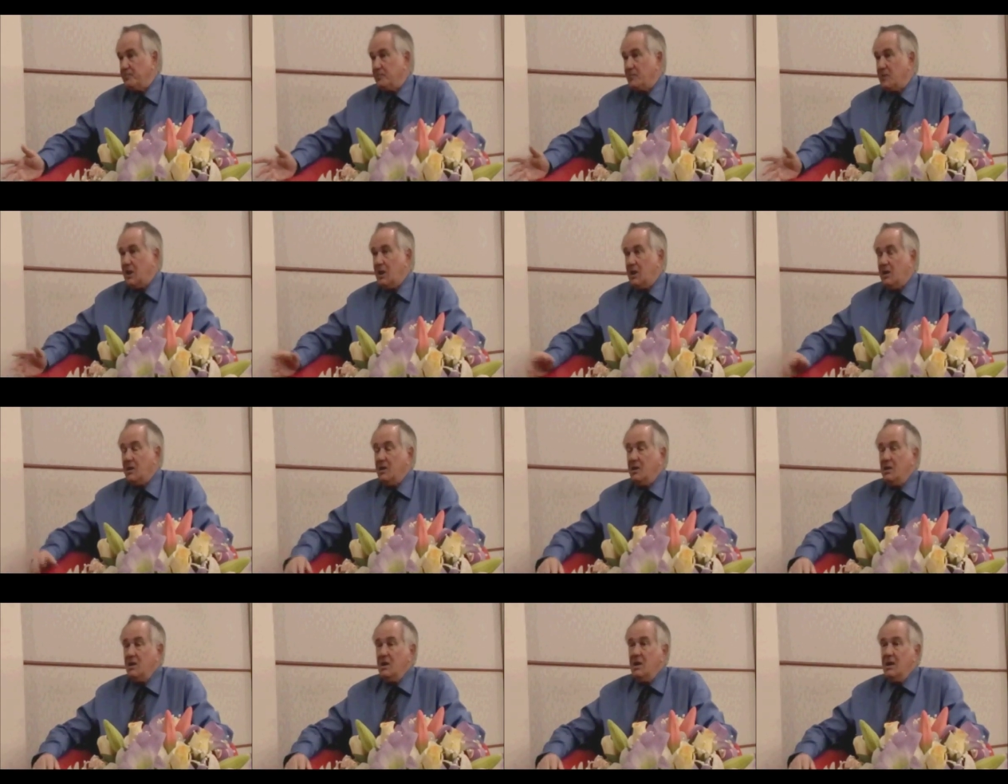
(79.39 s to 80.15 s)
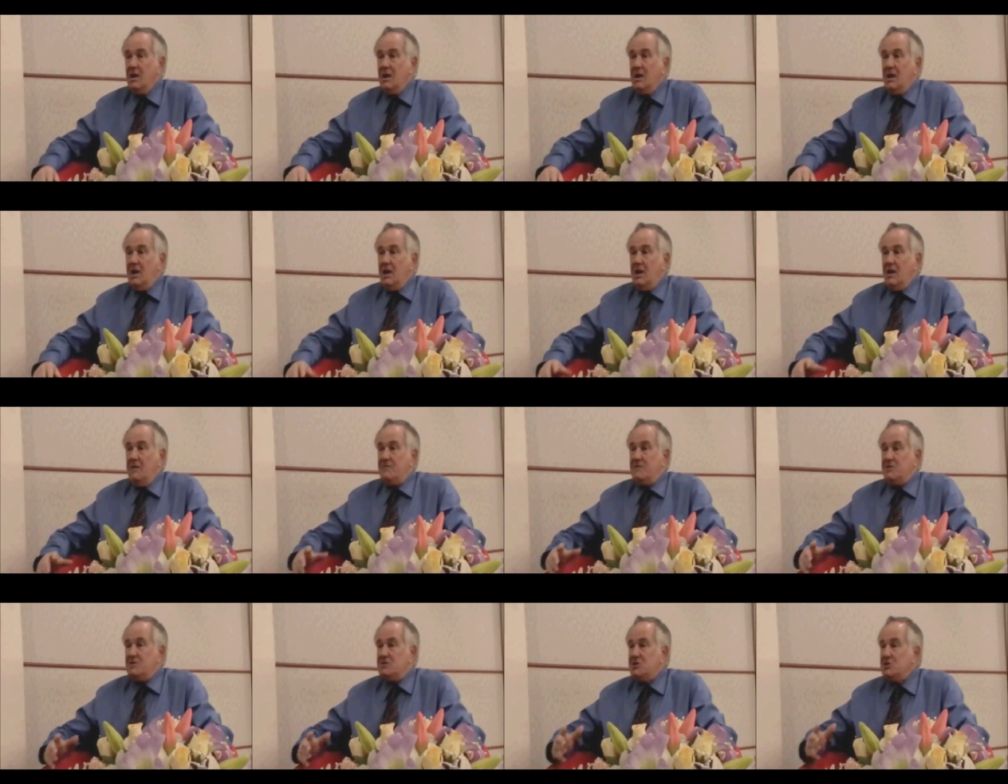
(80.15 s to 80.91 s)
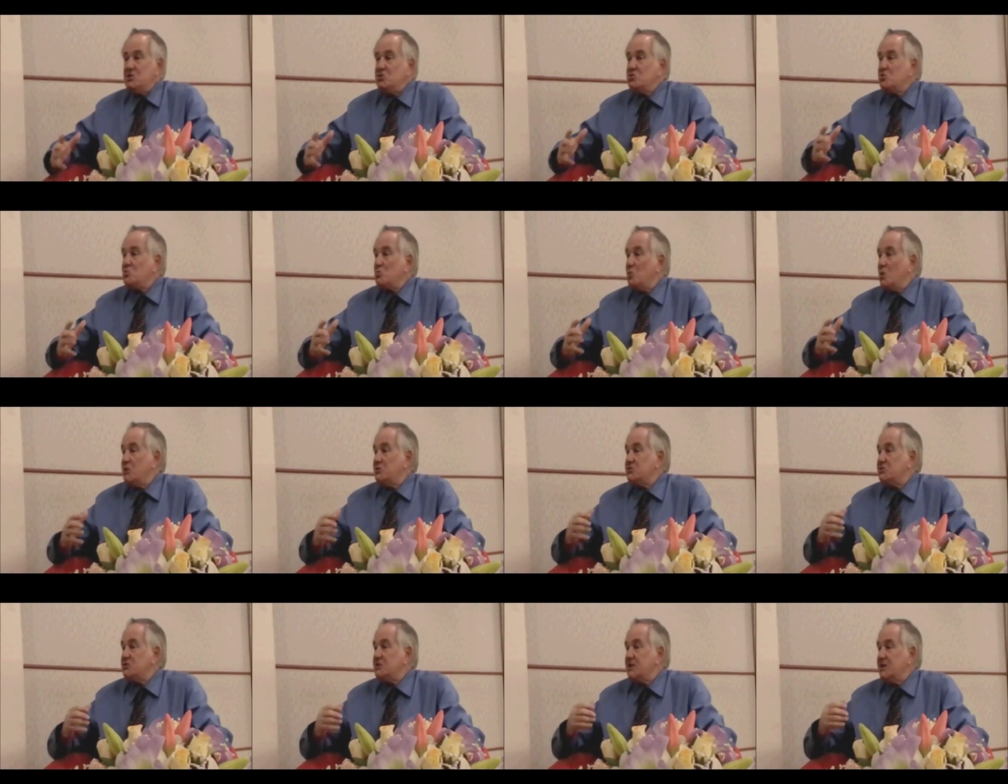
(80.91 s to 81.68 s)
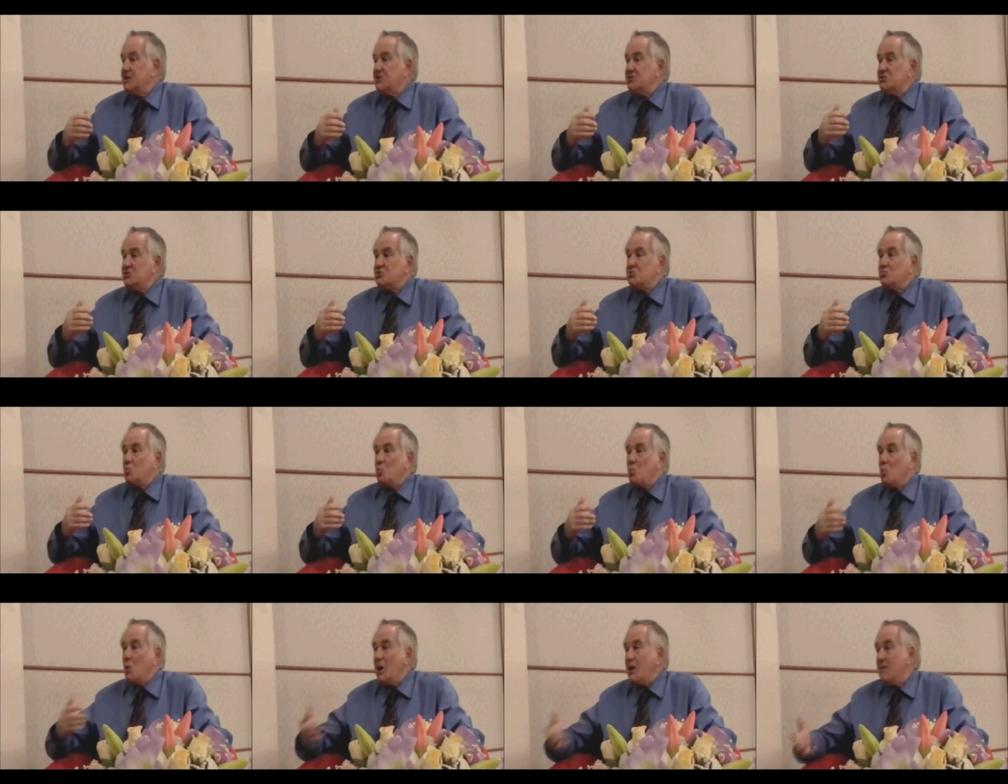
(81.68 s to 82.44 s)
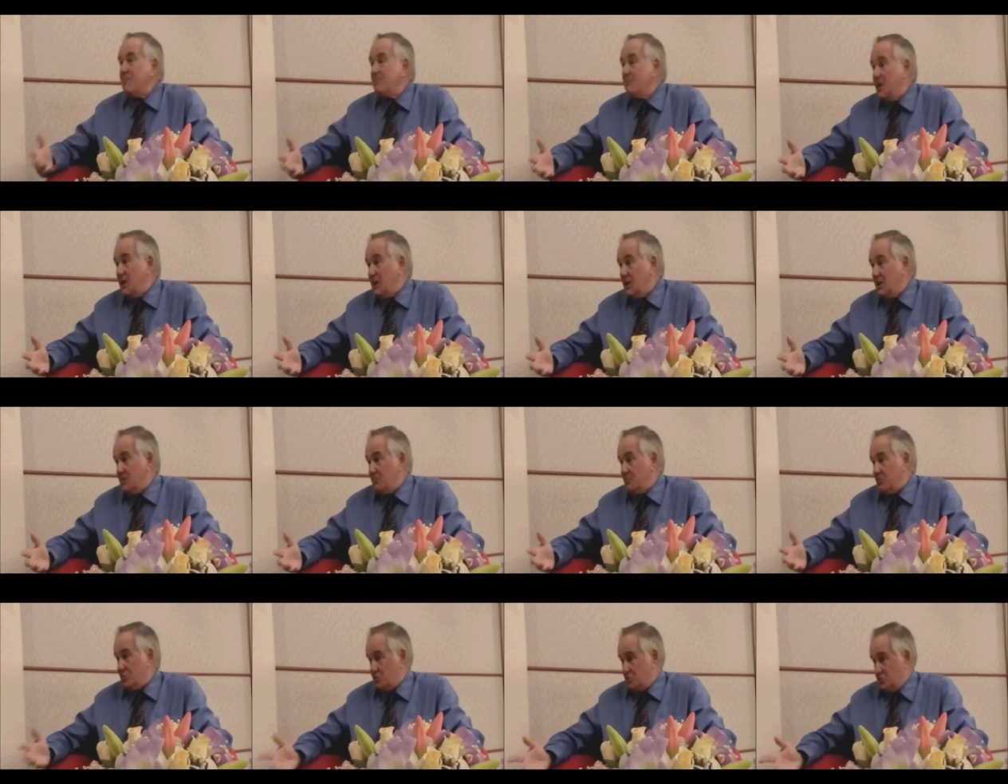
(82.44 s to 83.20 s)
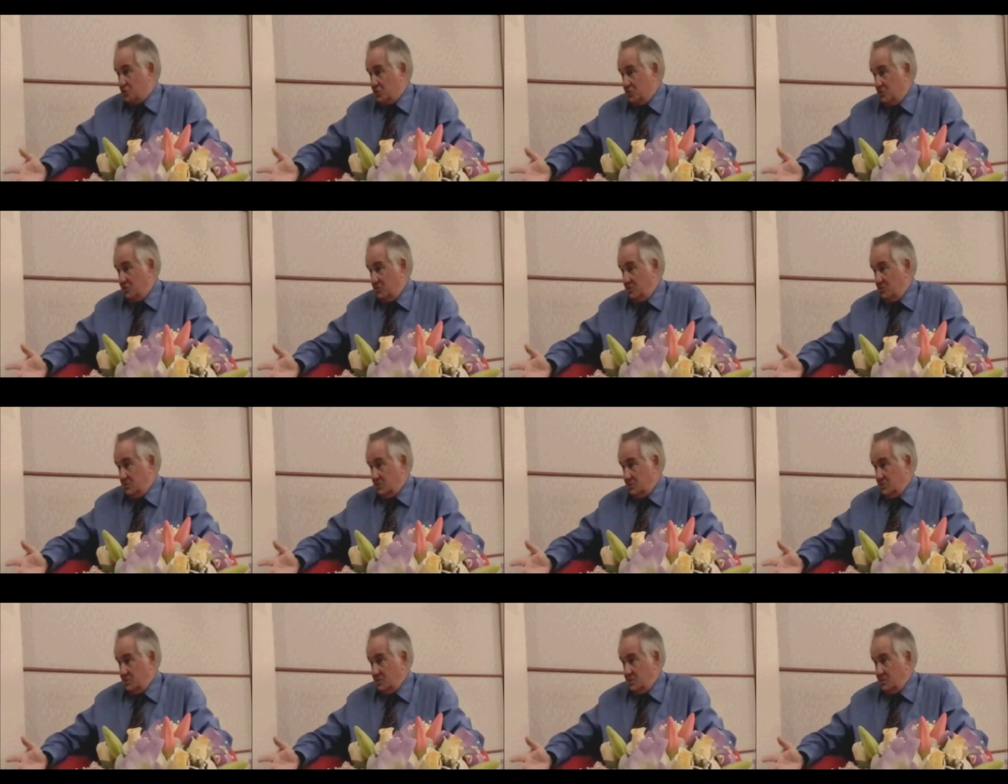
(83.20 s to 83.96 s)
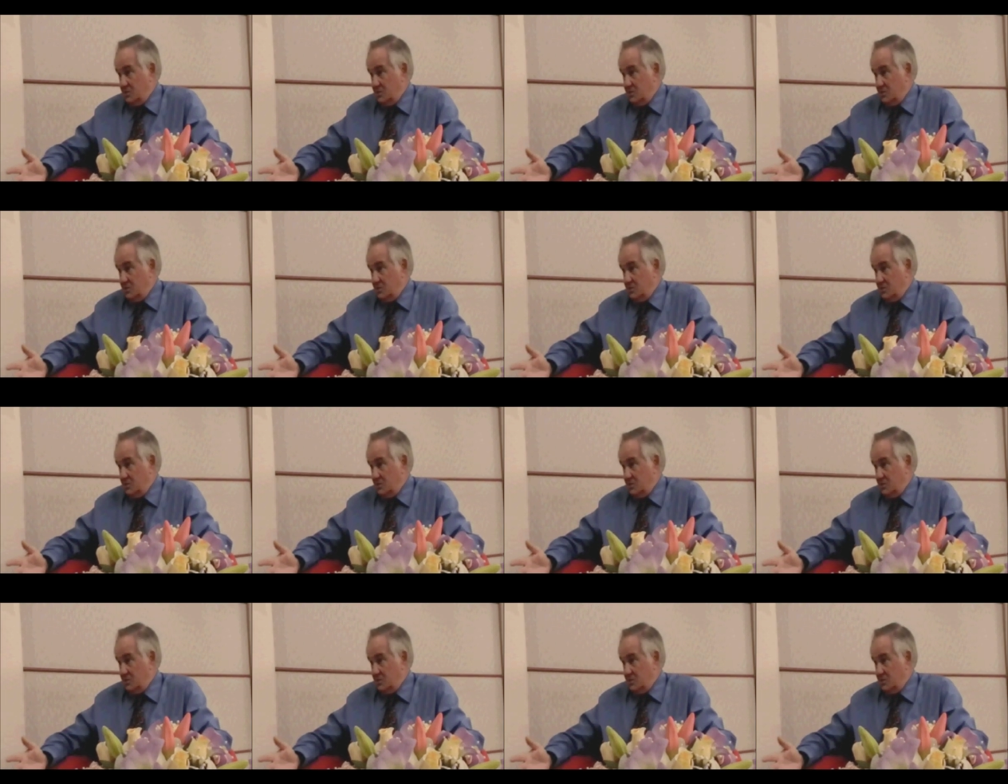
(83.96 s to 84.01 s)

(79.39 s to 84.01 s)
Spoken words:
Okay. If the teacher wants to get just 1 minute per student,